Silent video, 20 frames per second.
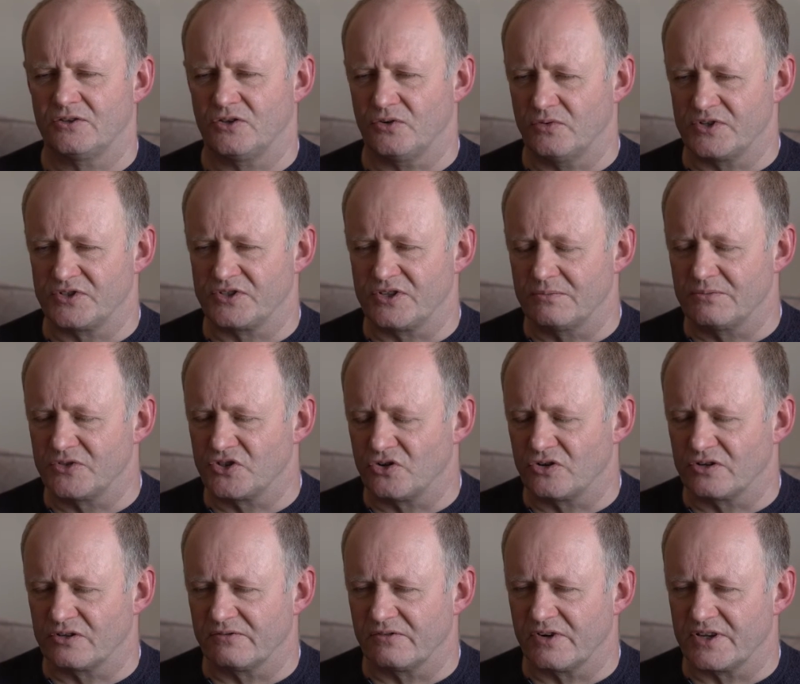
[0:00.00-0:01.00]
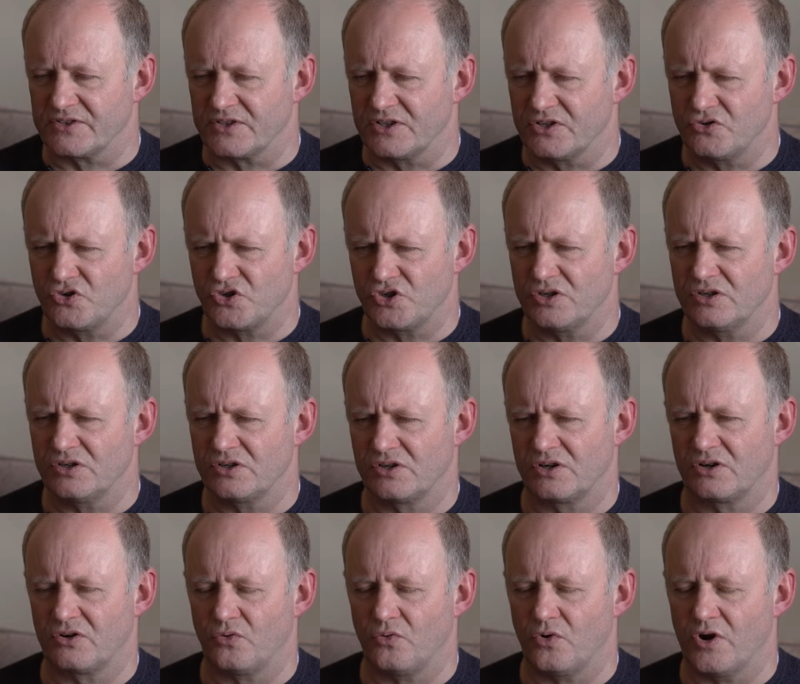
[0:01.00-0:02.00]
there is some sort of resolution
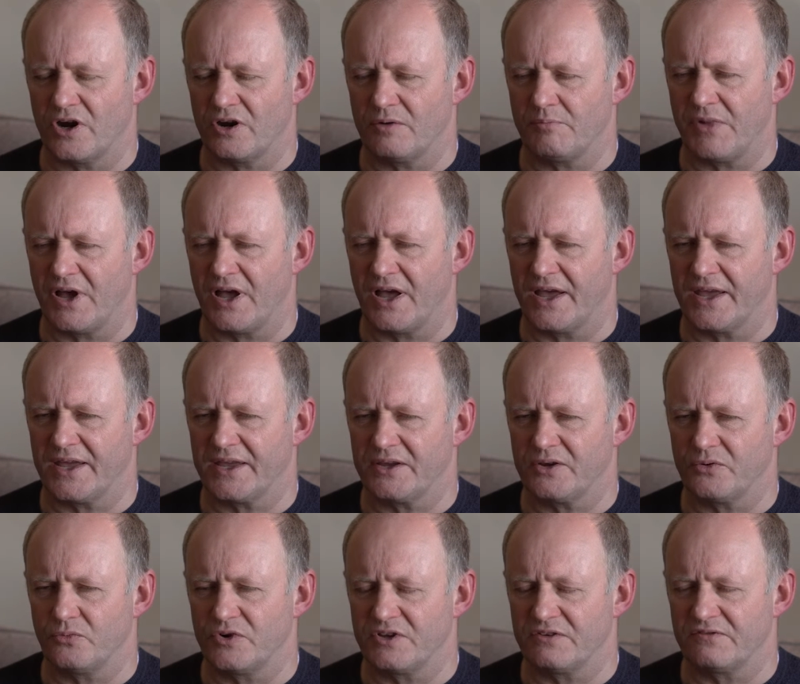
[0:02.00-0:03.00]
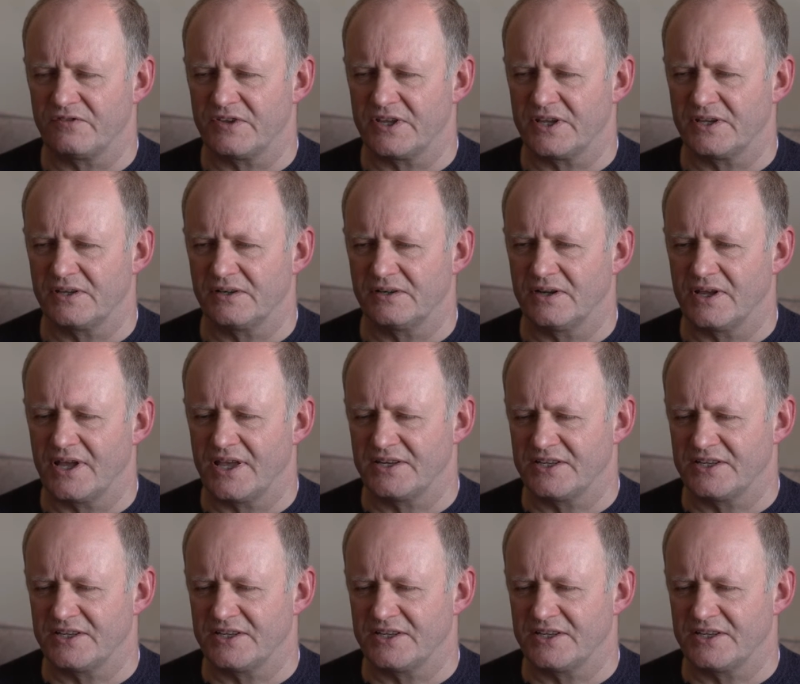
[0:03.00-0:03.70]
whereby we feel